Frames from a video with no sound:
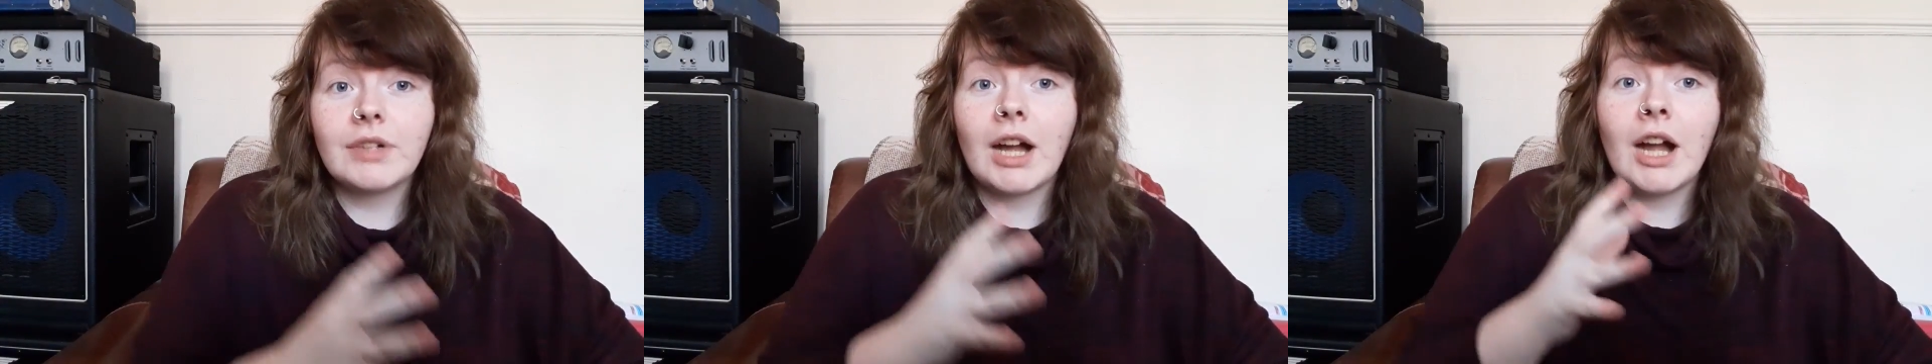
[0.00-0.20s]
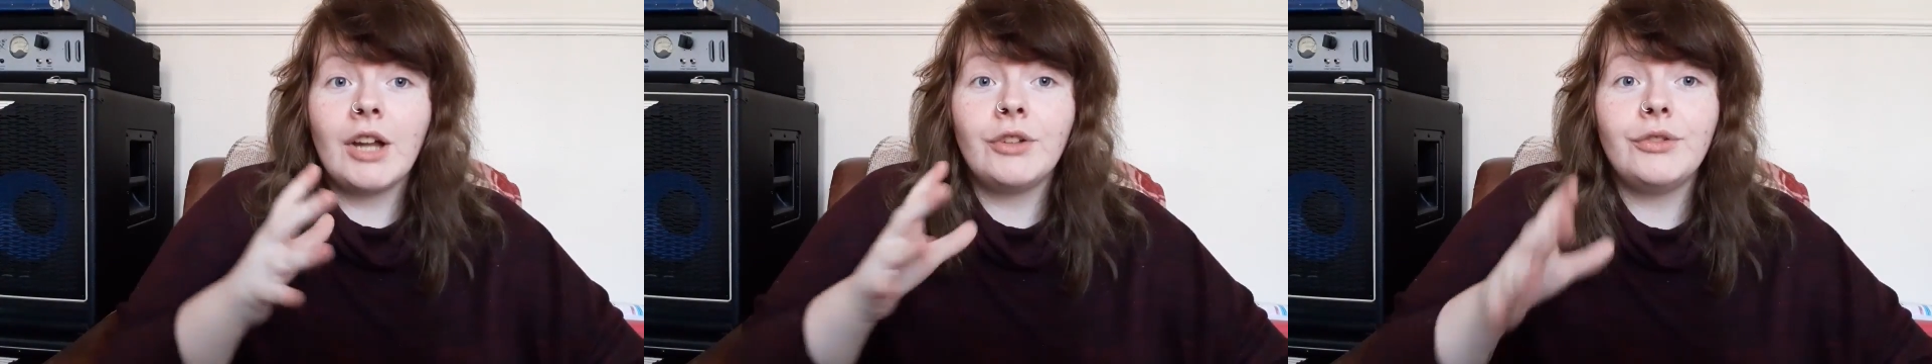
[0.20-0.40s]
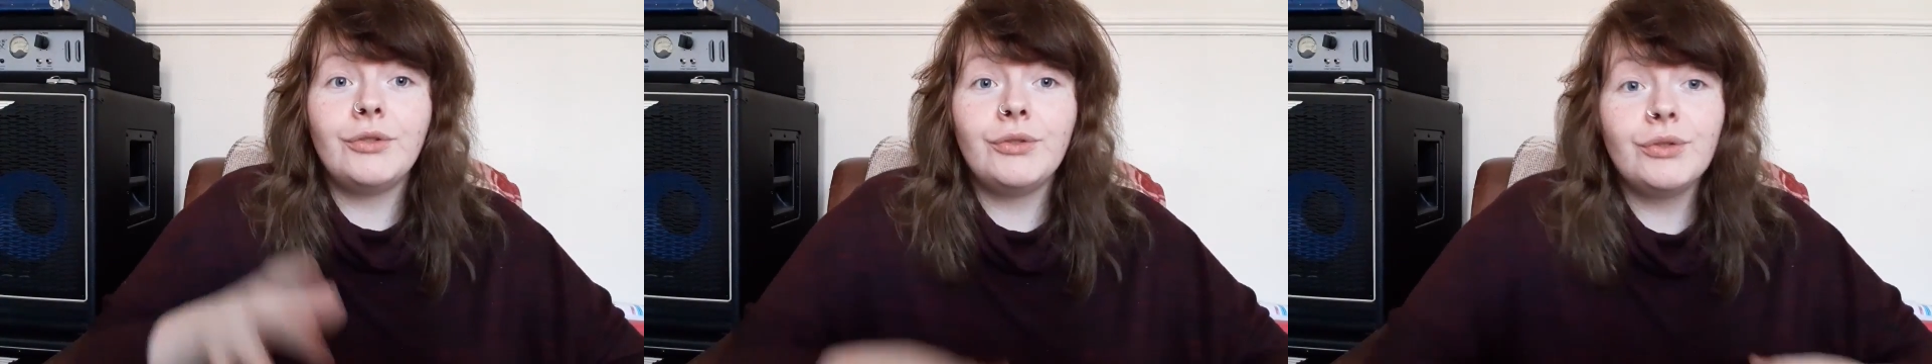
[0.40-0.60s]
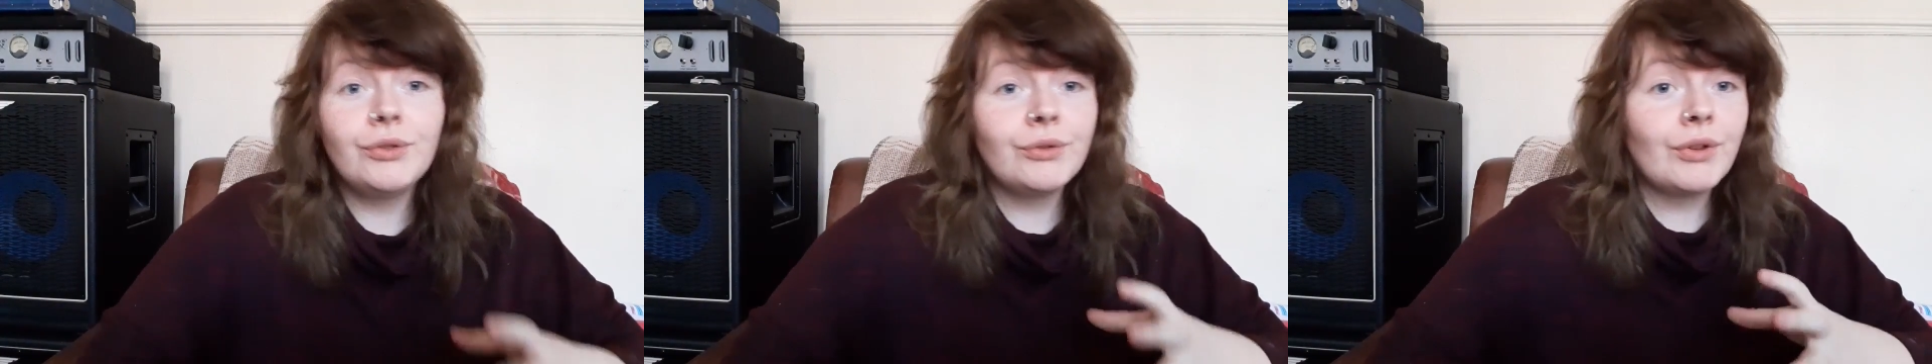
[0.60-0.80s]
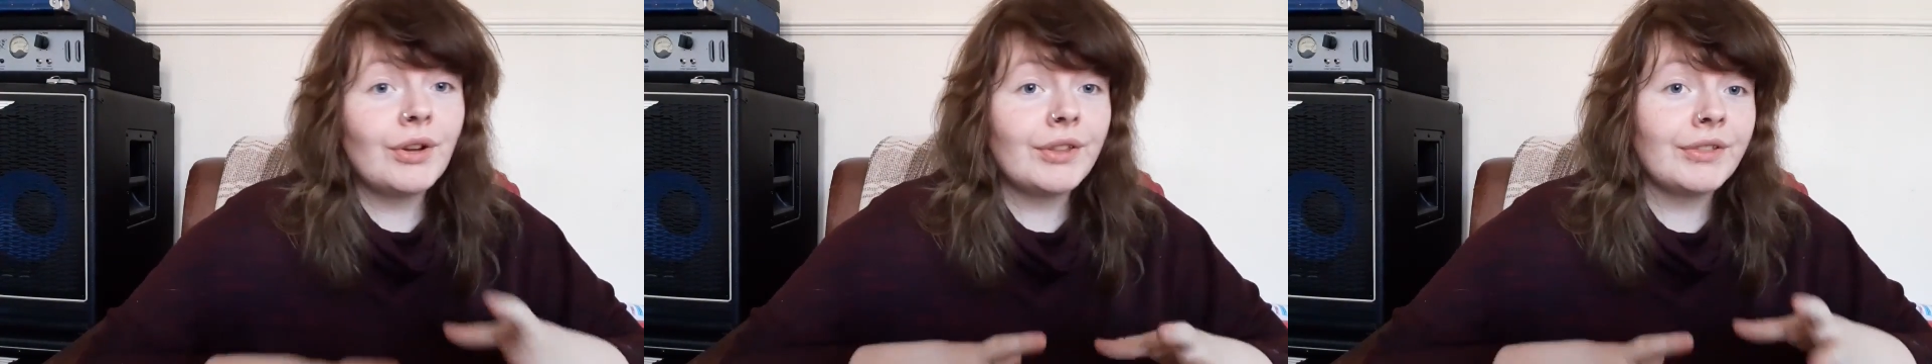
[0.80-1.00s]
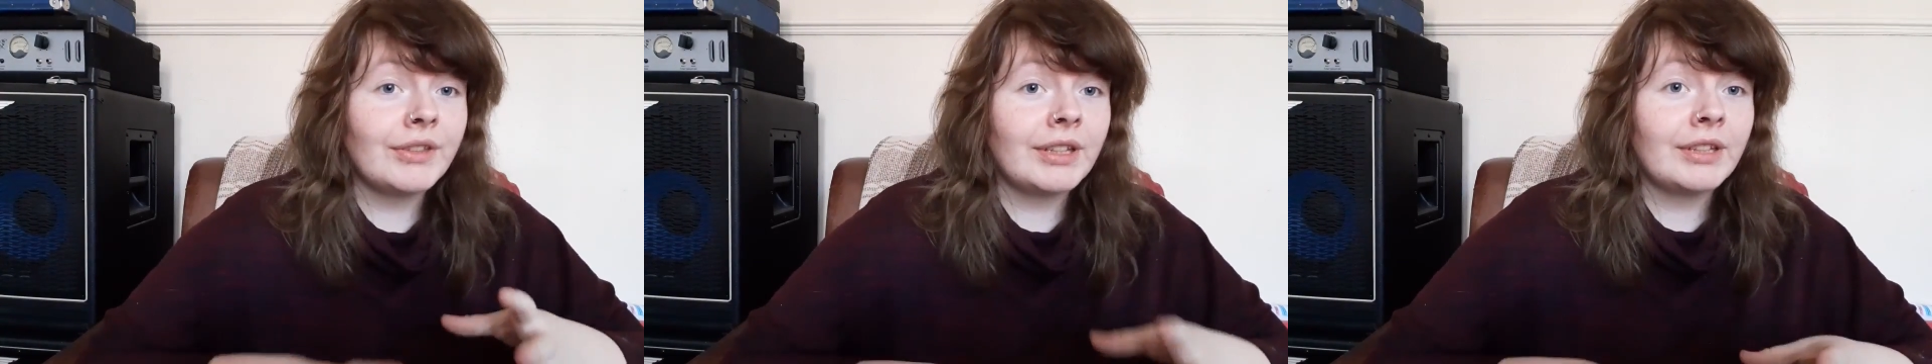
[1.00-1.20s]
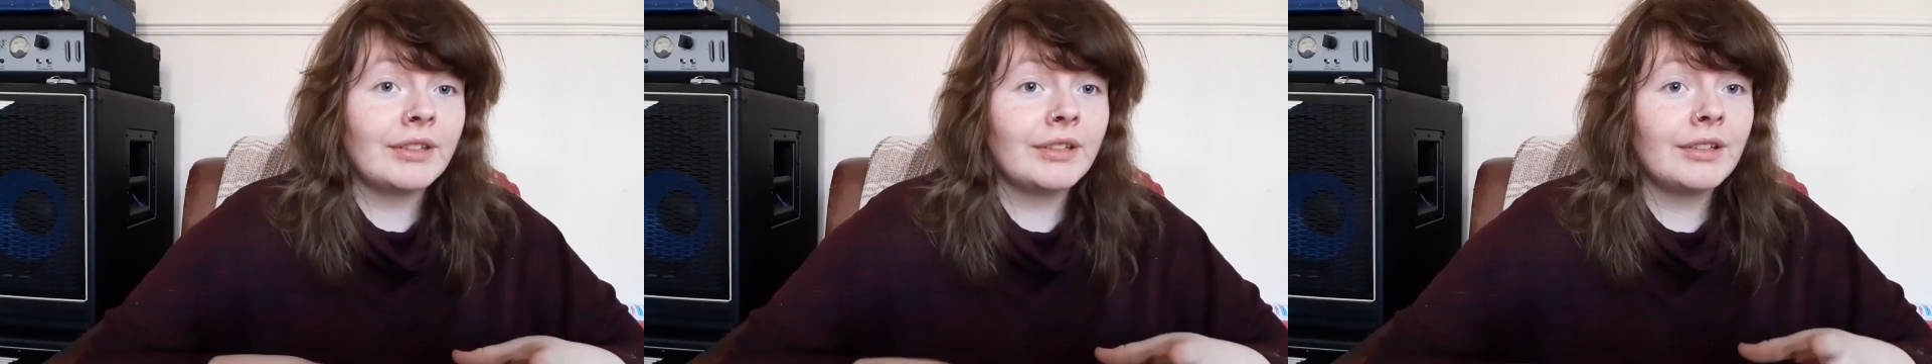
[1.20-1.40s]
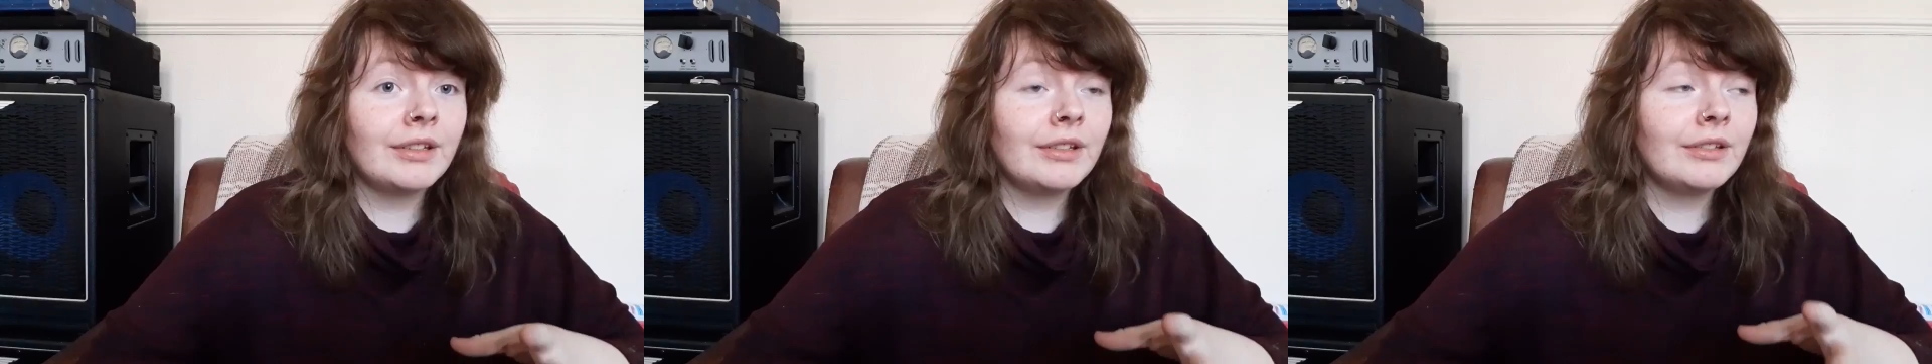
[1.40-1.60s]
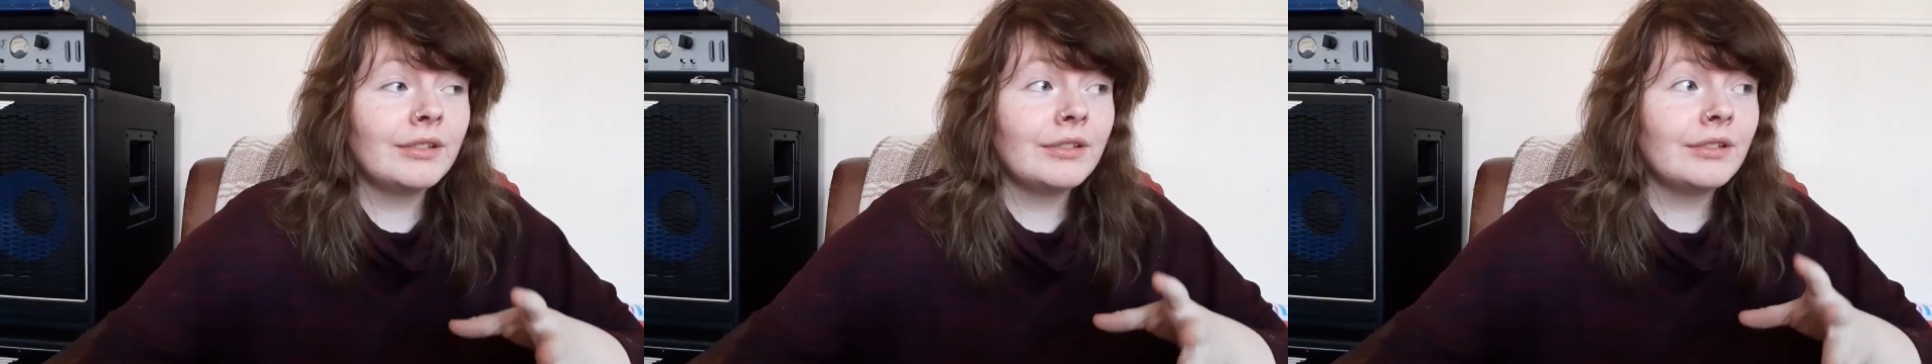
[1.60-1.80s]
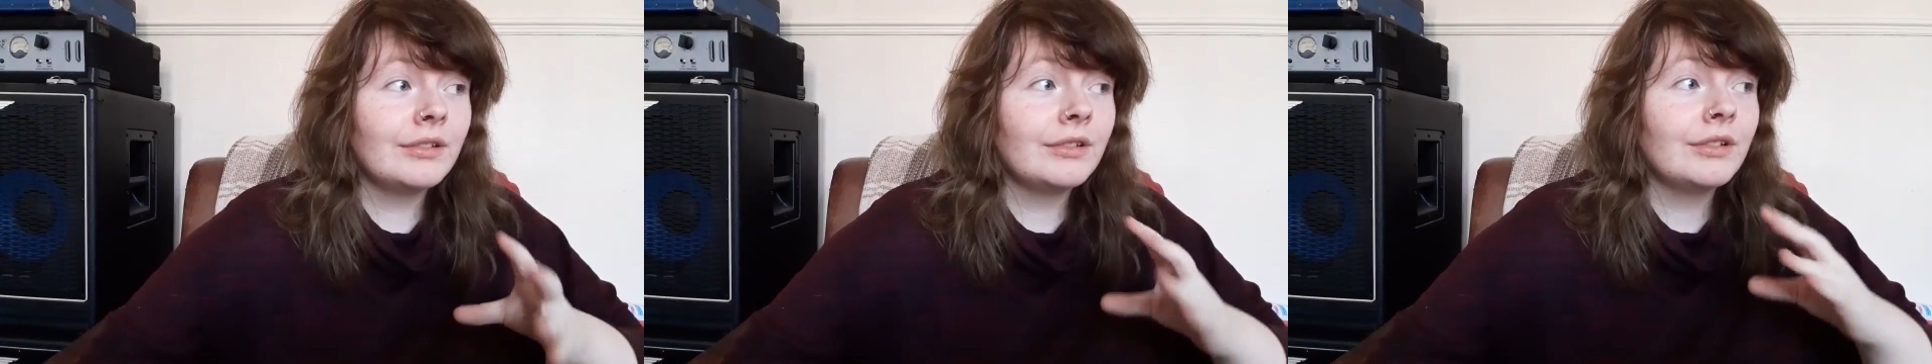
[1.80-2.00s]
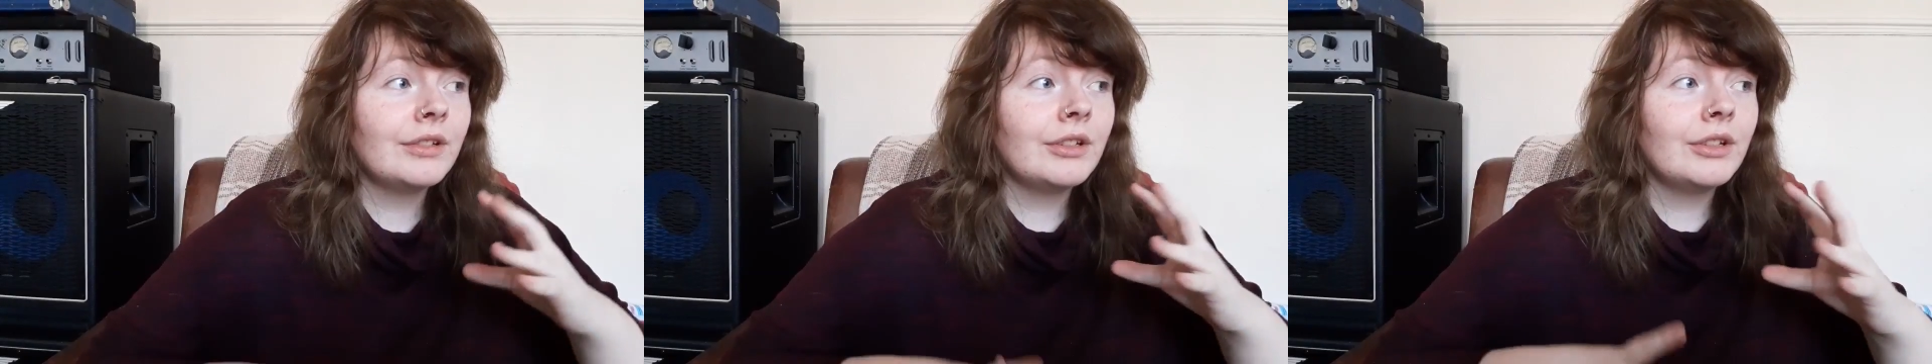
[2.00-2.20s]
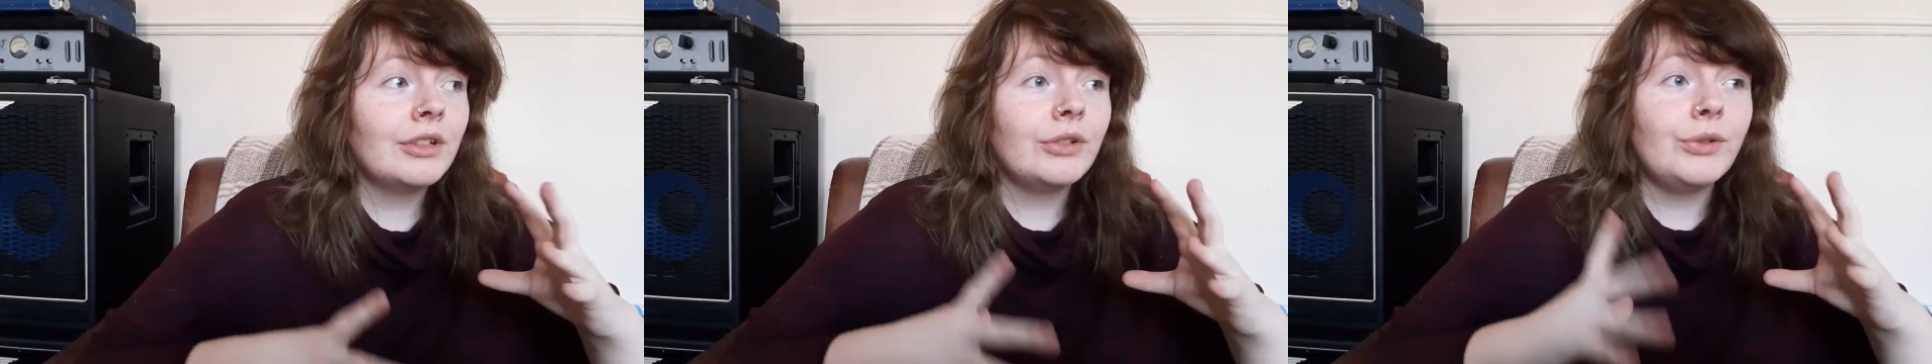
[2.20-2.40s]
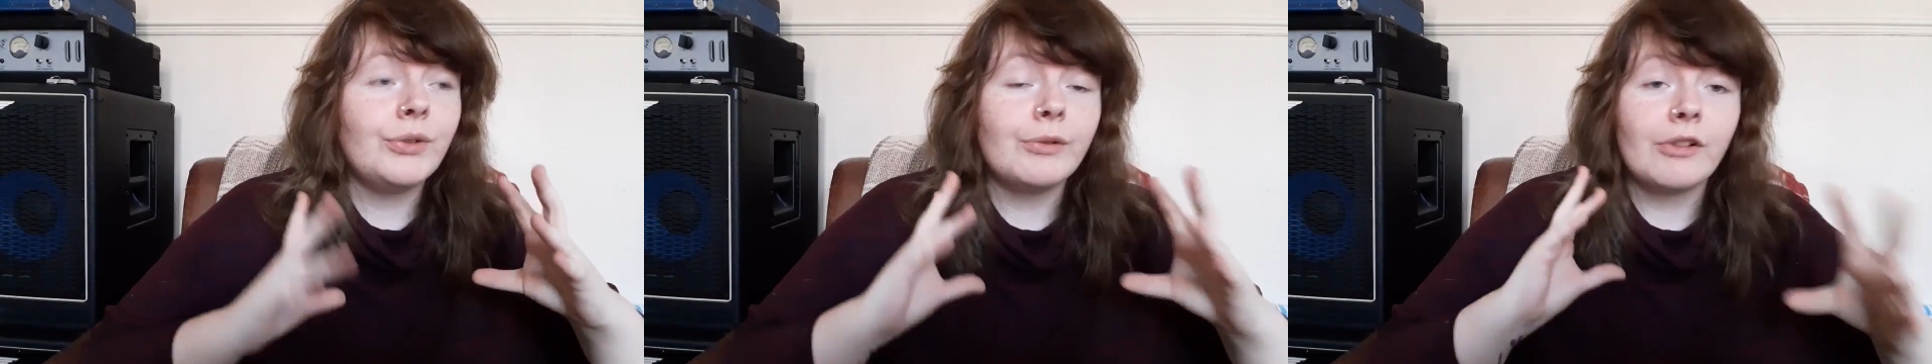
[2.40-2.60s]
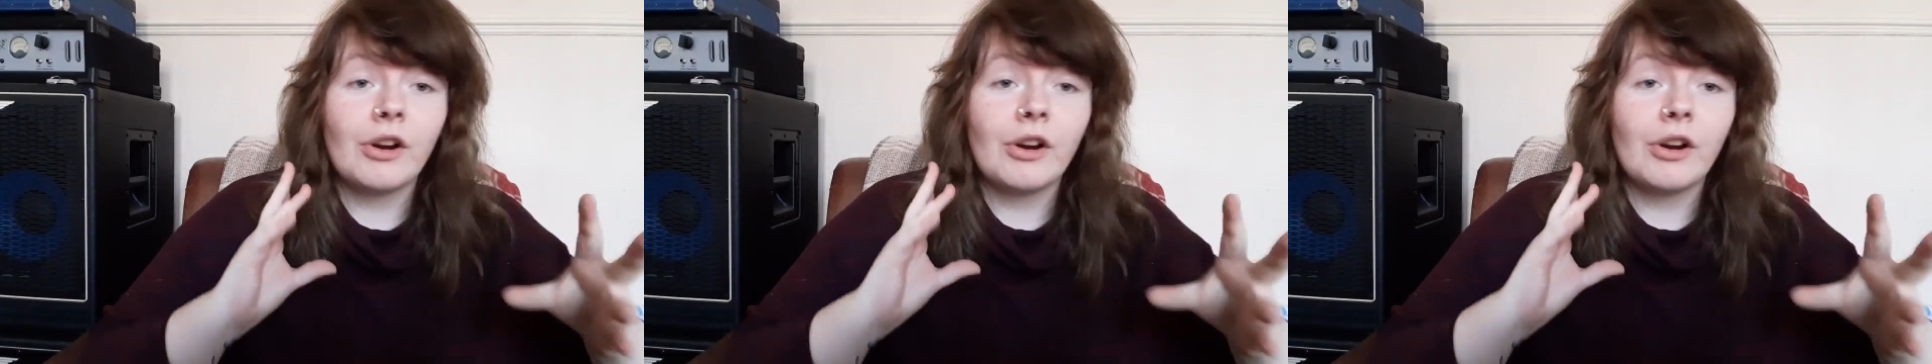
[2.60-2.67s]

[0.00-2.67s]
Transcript: I do not think you